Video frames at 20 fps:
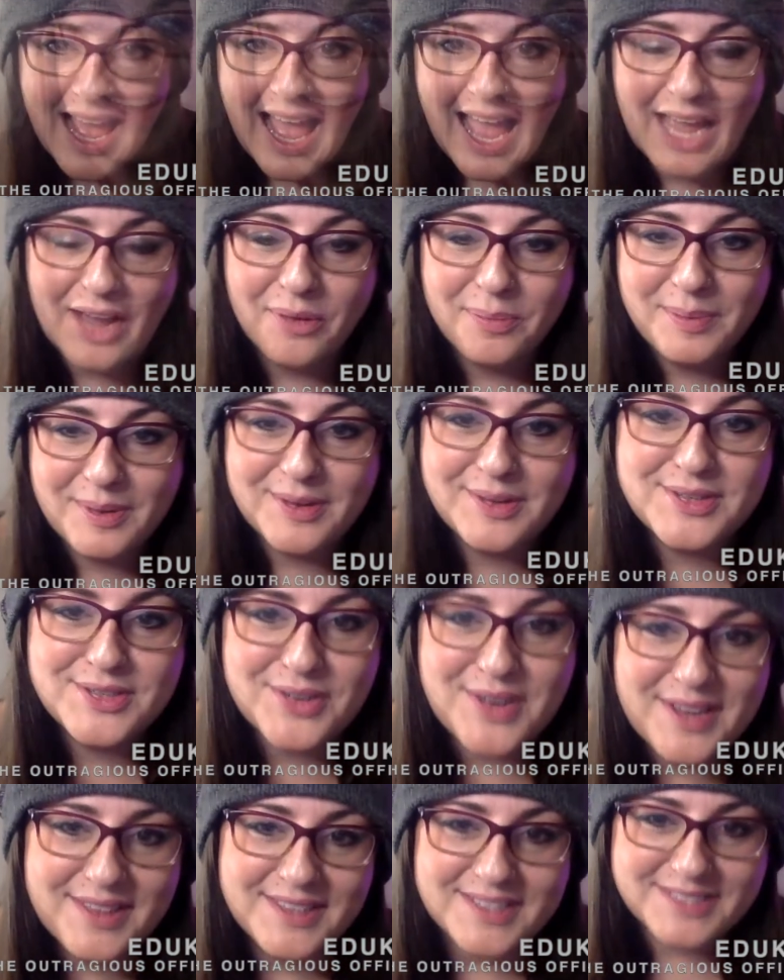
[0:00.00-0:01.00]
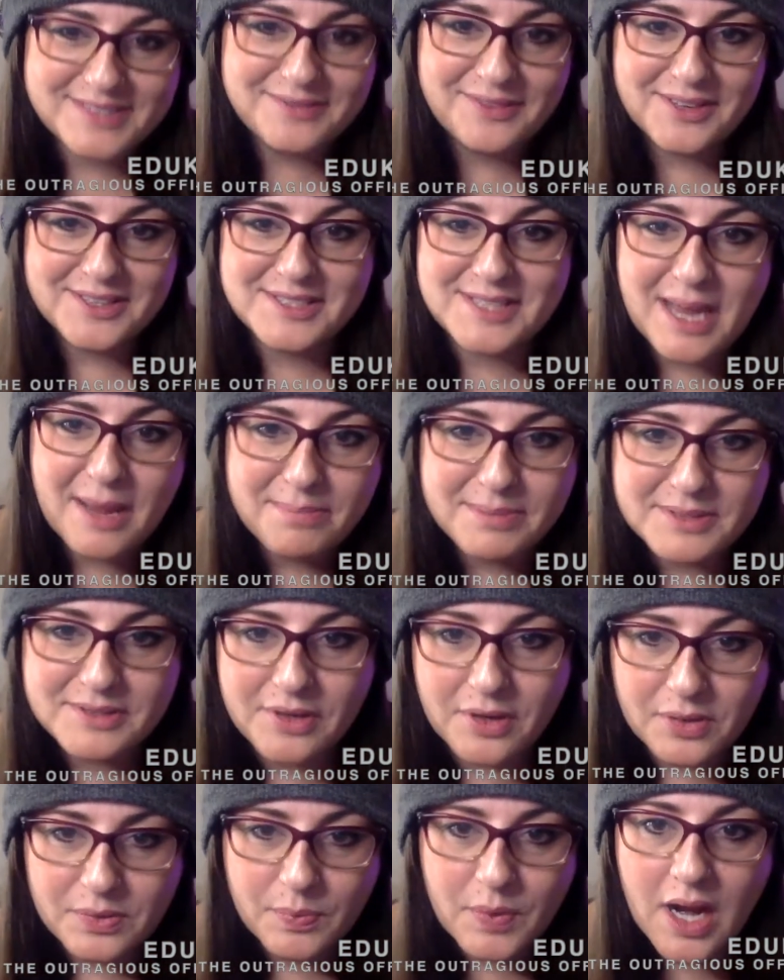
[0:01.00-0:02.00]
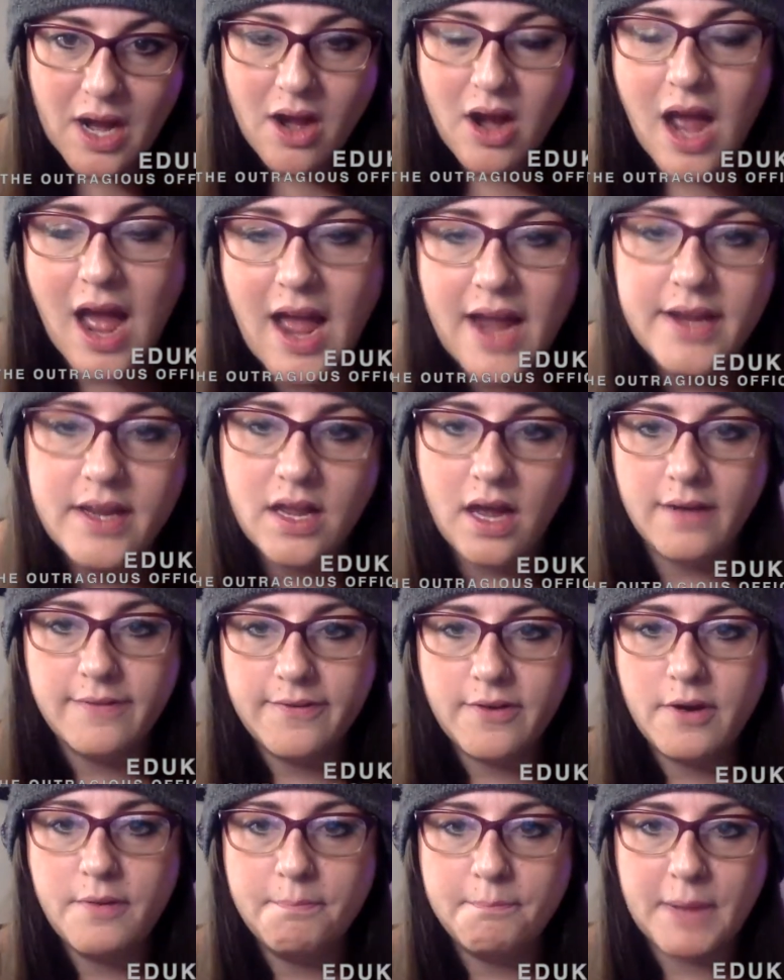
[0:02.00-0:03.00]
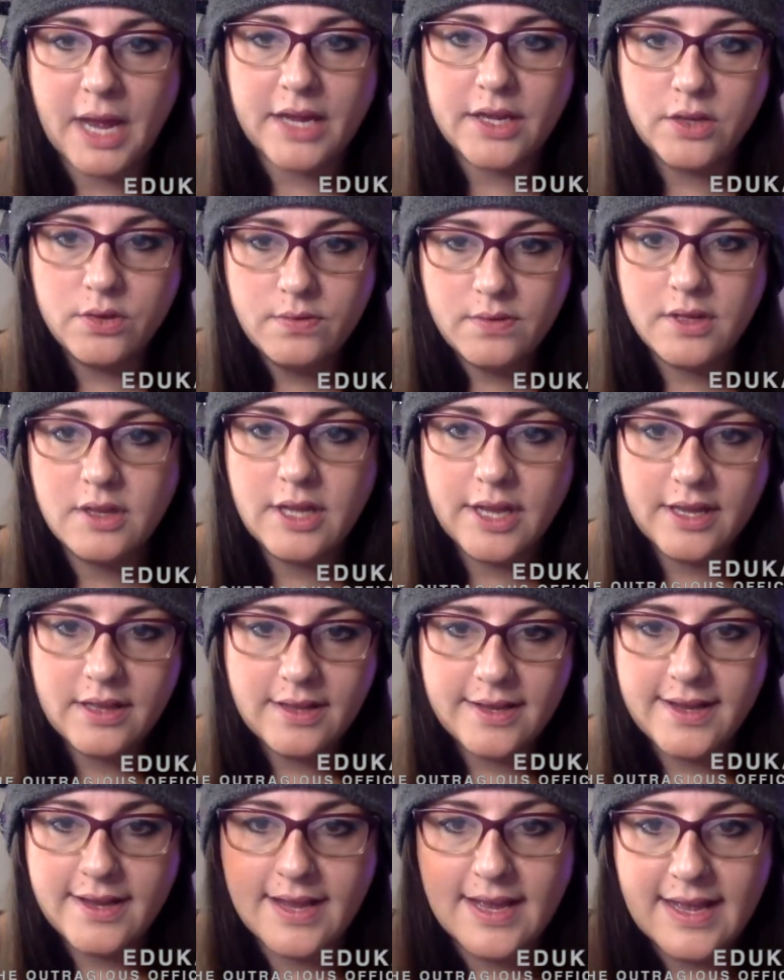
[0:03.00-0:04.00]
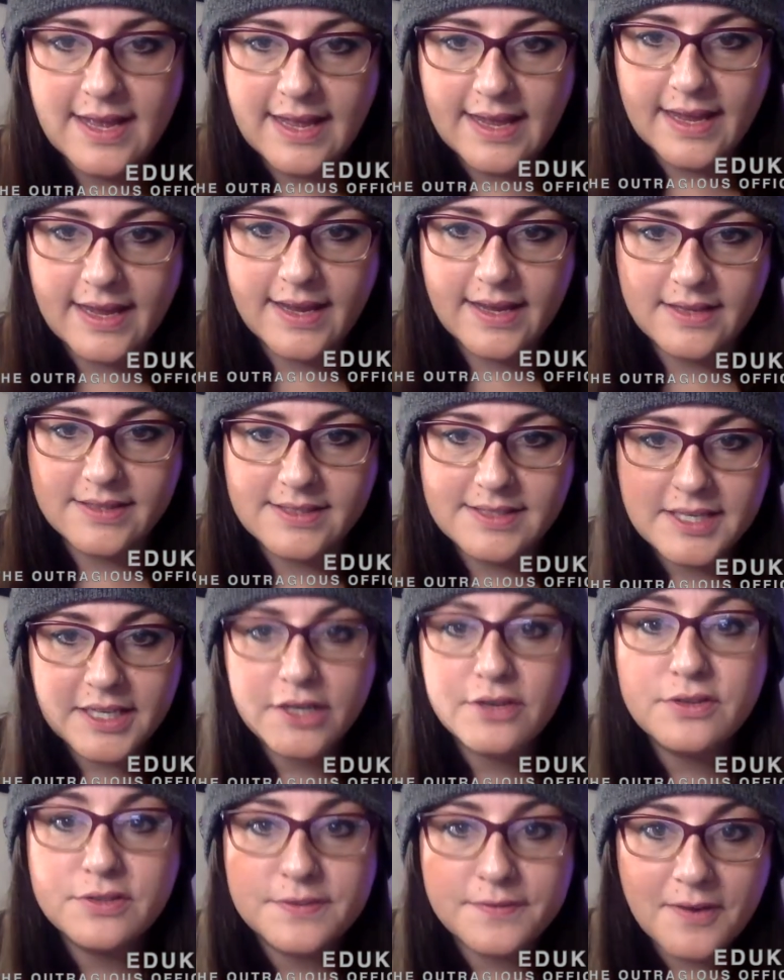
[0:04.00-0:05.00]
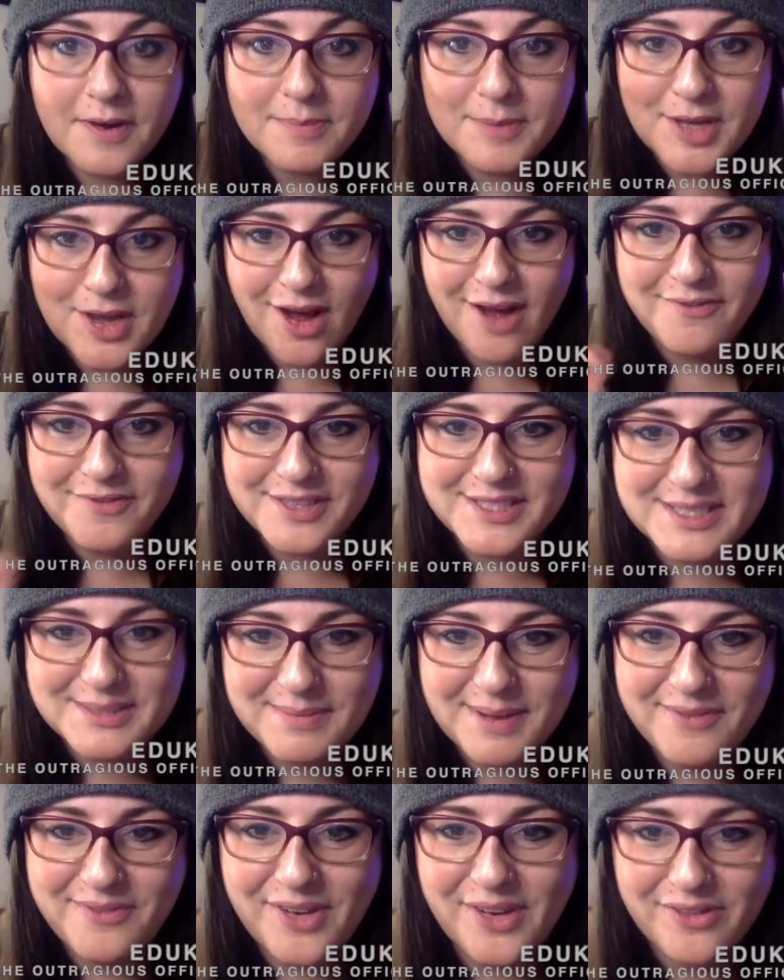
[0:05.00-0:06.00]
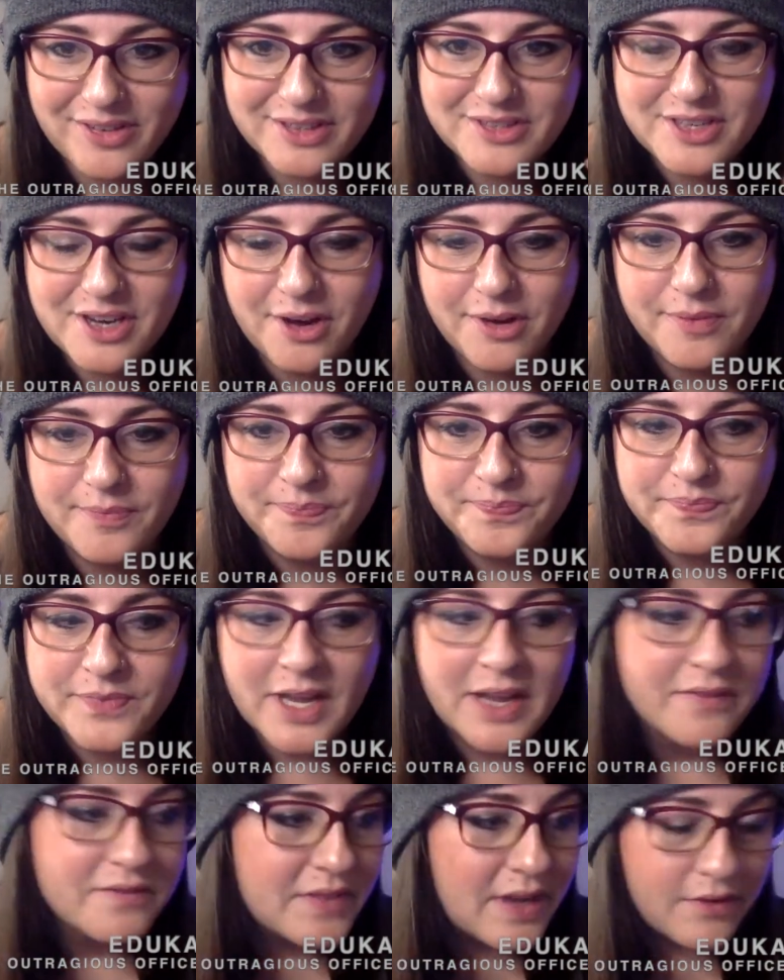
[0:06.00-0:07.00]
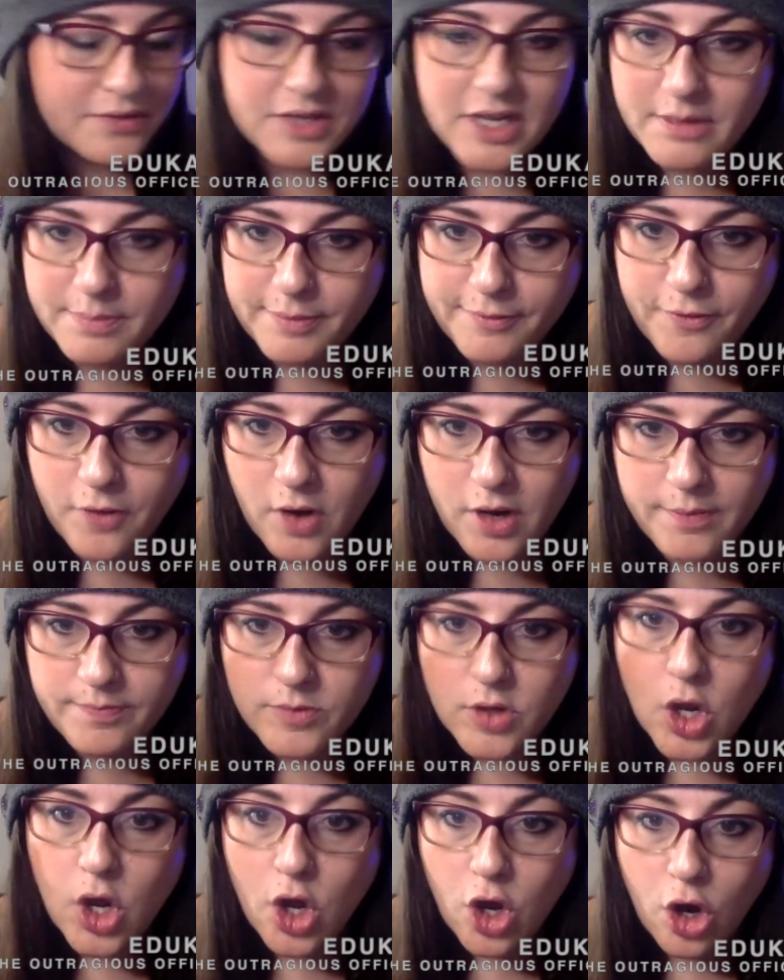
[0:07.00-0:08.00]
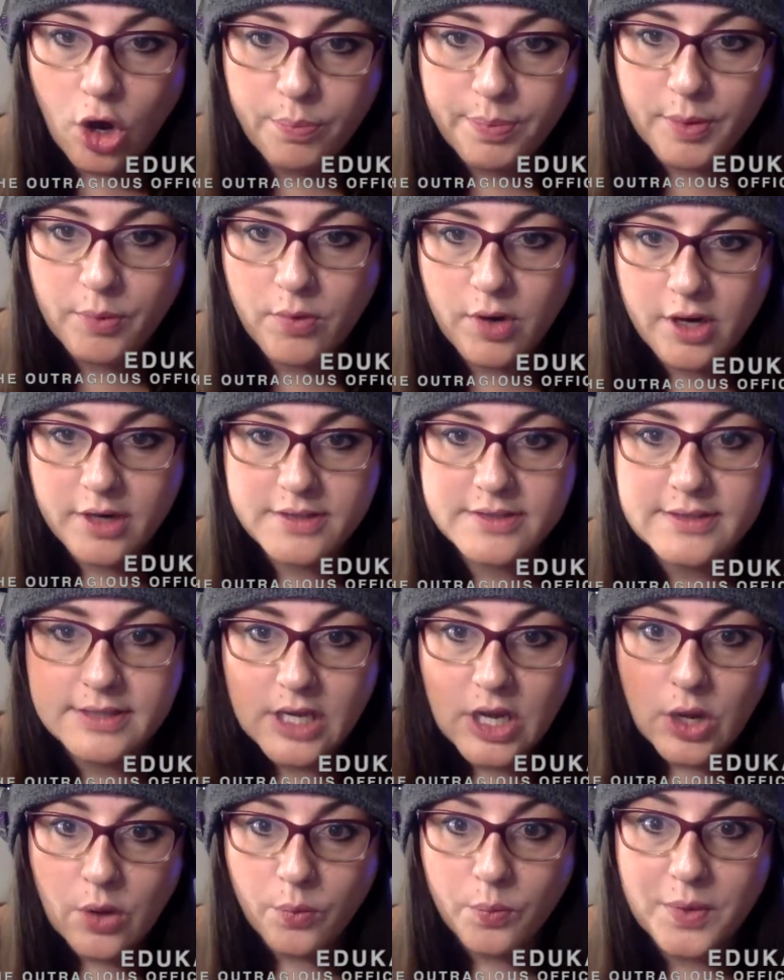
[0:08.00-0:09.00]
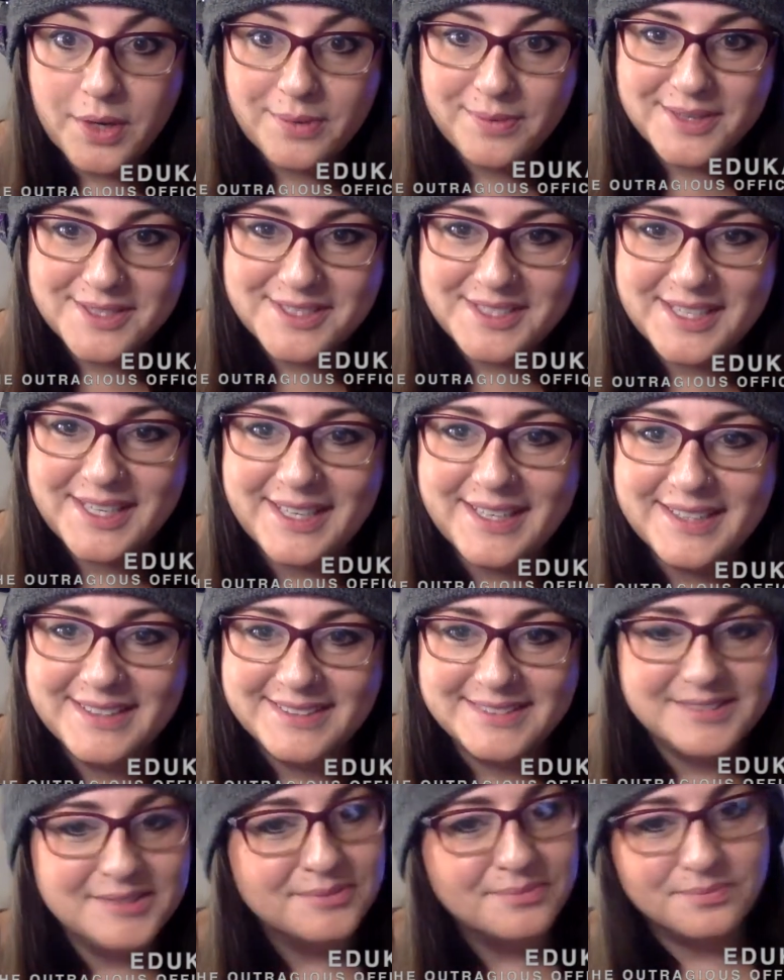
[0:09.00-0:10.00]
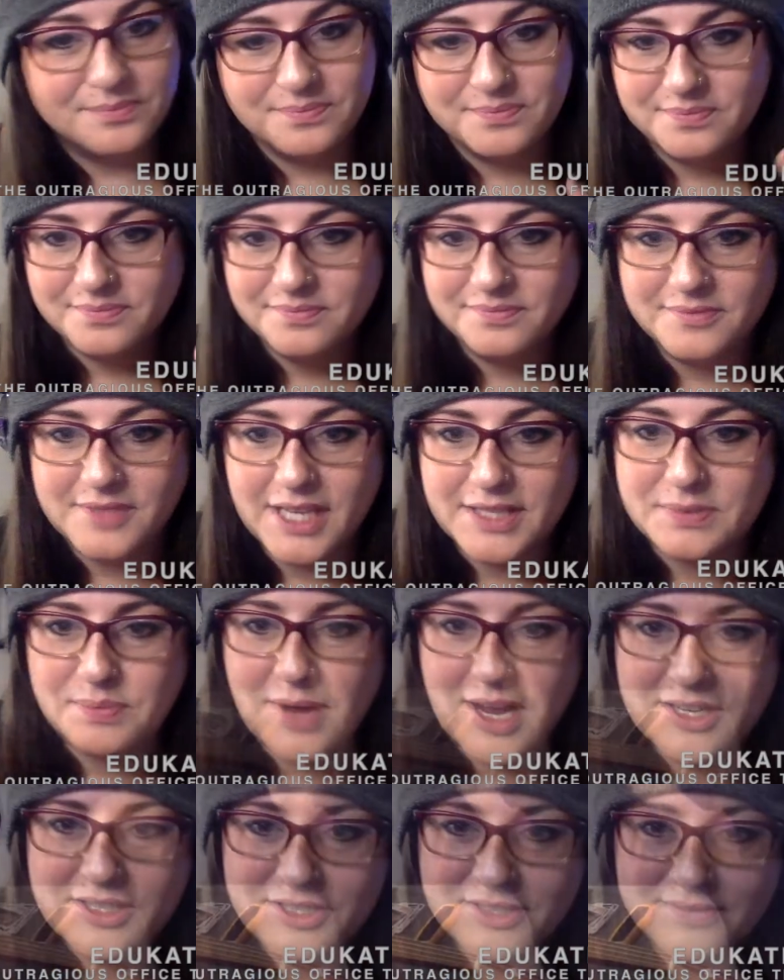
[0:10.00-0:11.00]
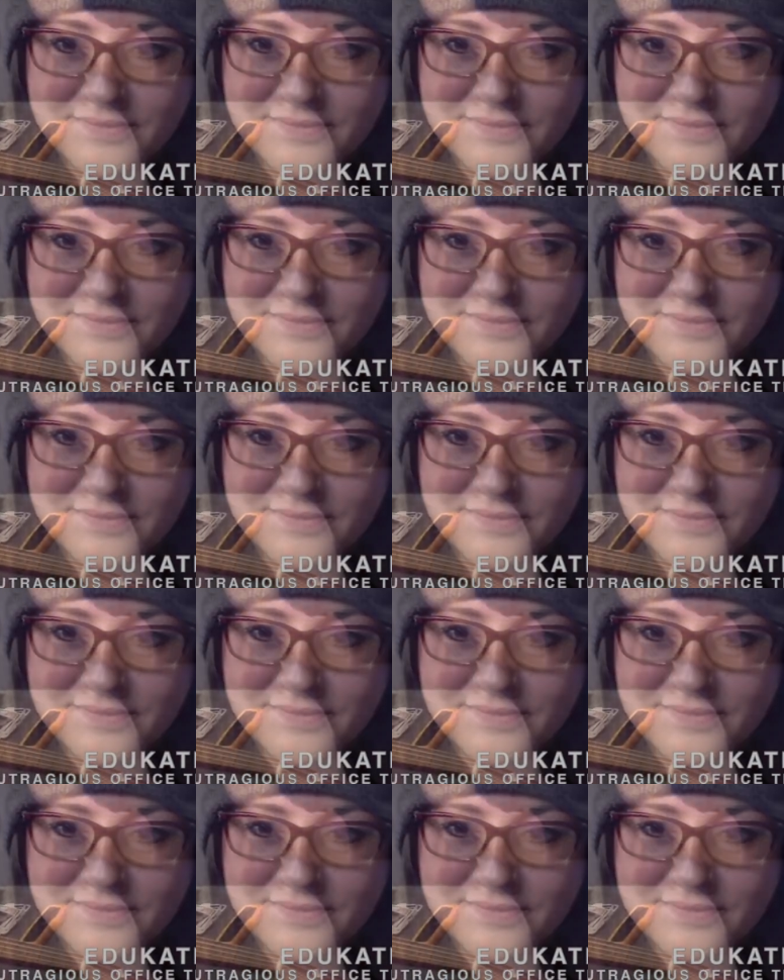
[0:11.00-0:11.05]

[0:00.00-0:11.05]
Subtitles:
I hope you enjoy this first episode where I cover my ukulele and stickers from The Office, my favorite show. Never done it before. Hope it works. We will see. Let's watch.